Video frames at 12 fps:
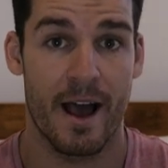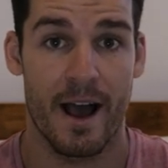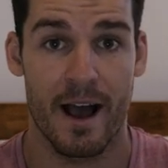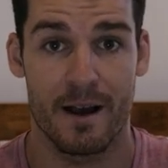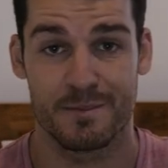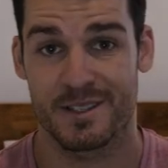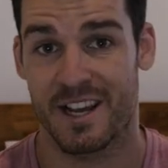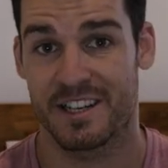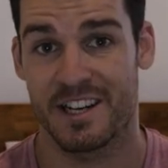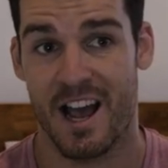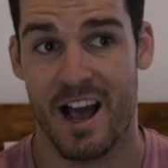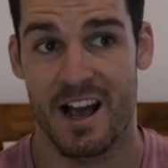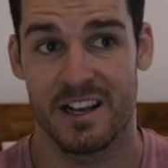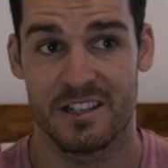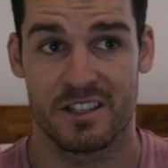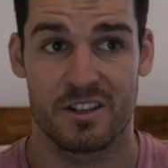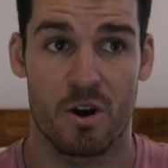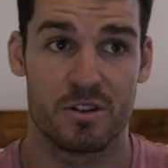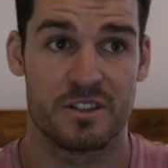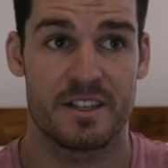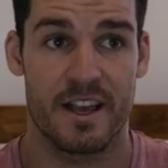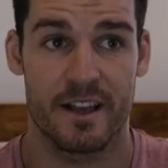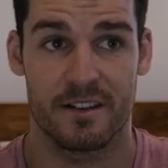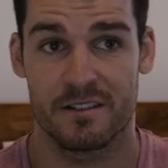uh, such as
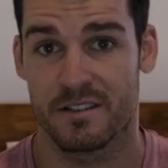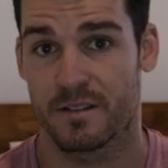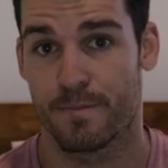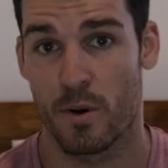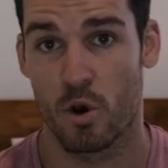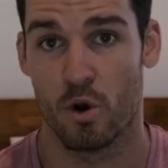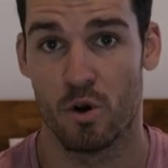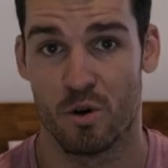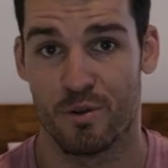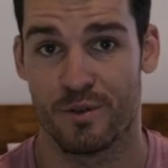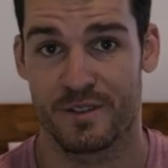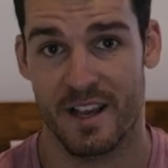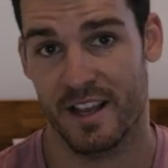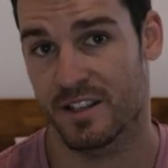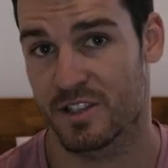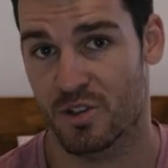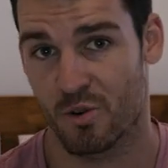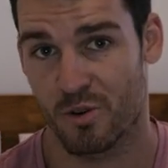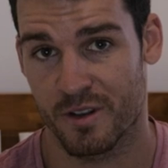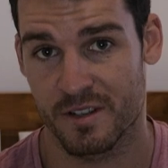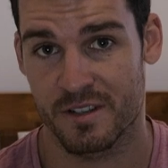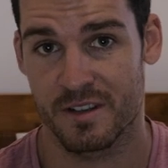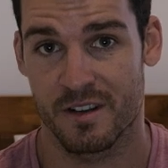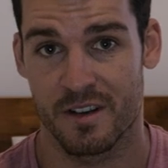onsens, pools, and
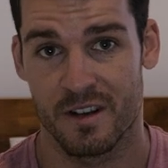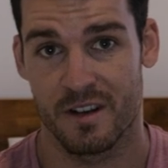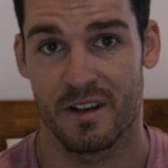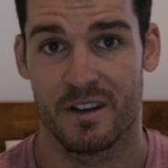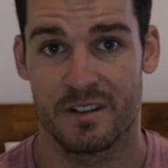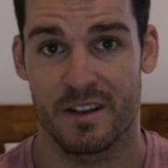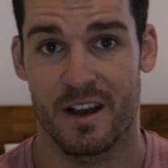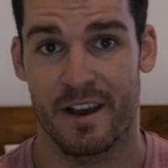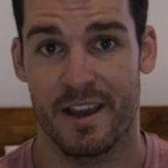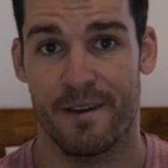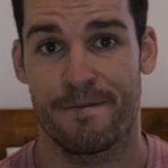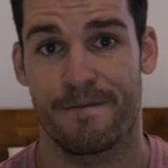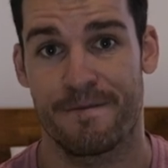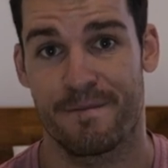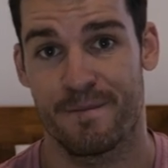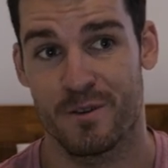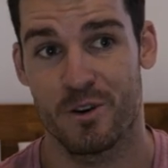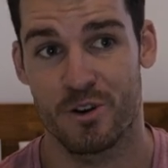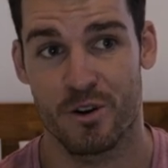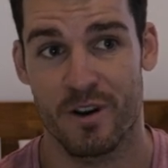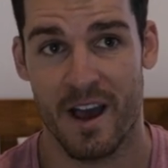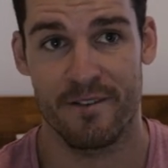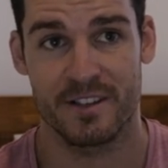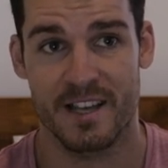saunas. So if you do
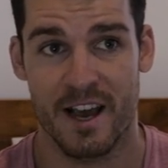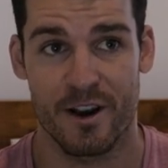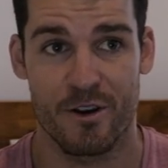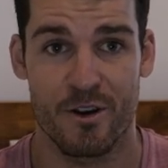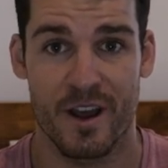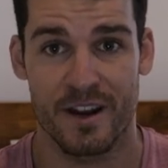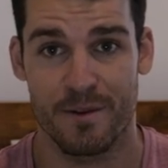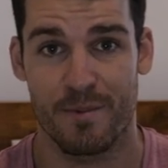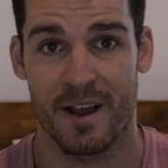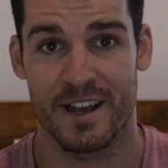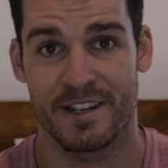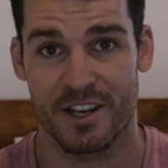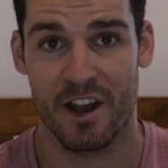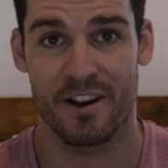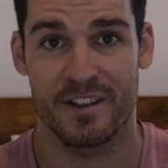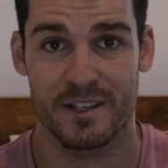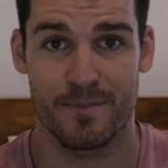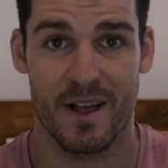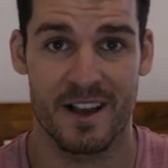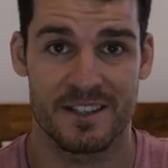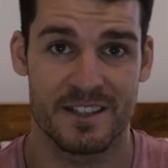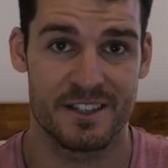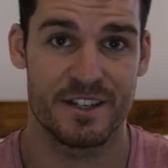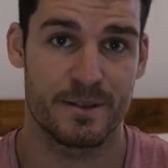have a tattoo and you plan to go to these
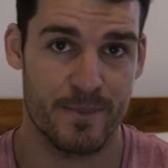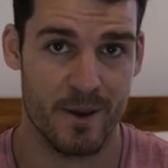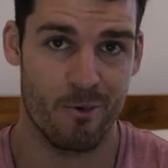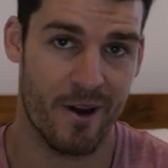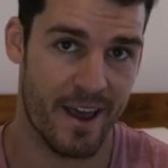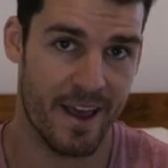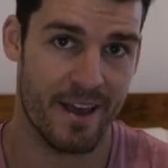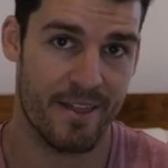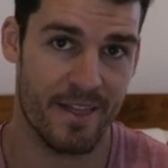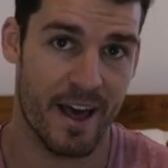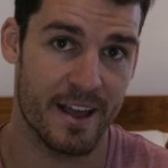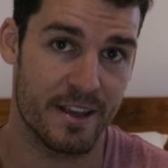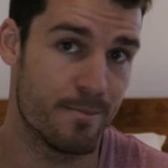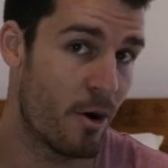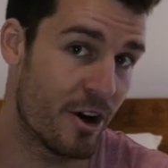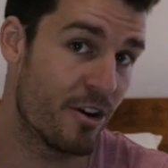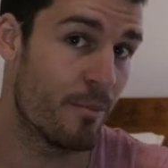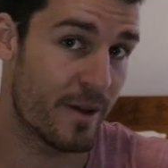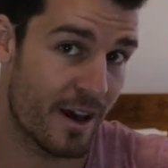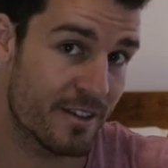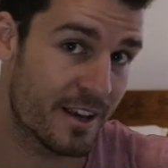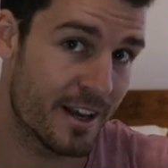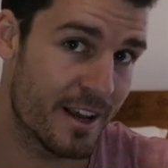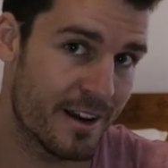places, just be aware that you might not be able to
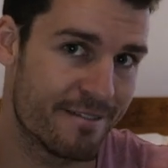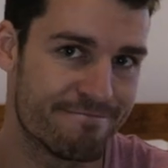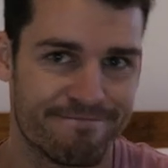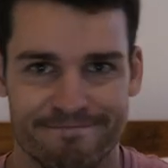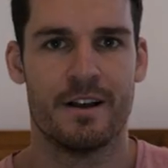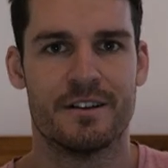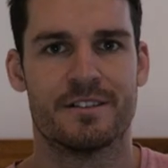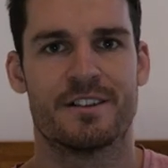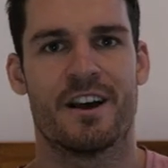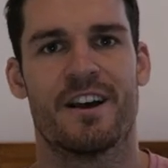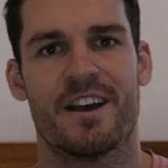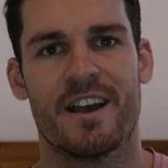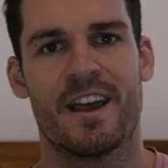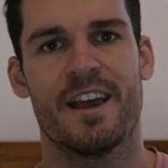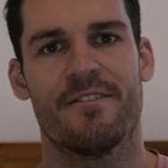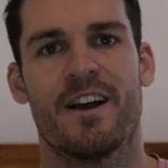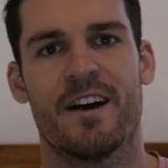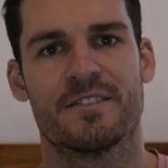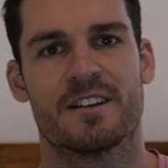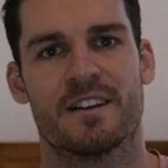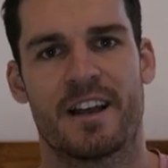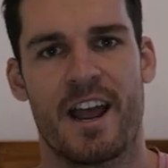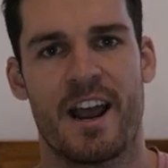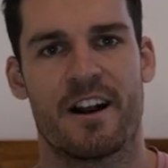get in. So even after
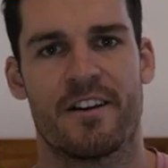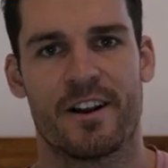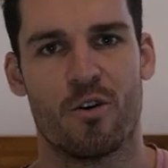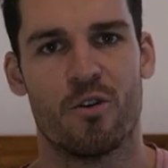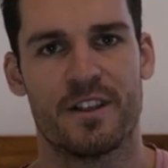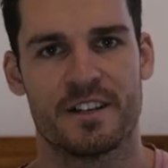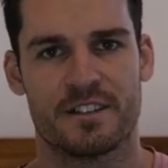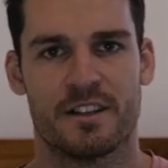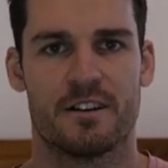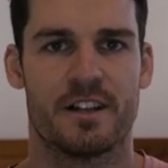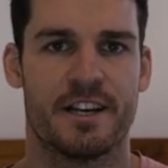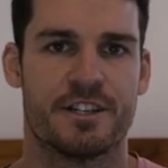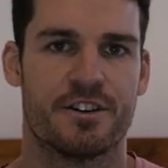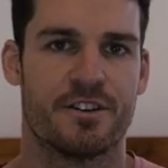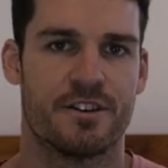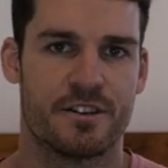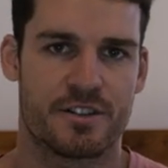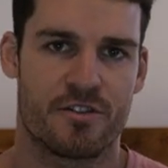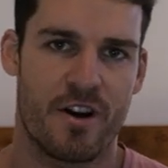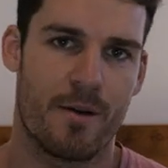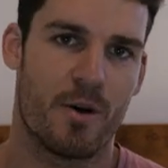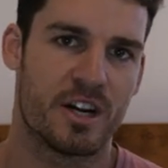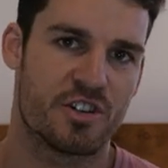encountering all these little issues throughout my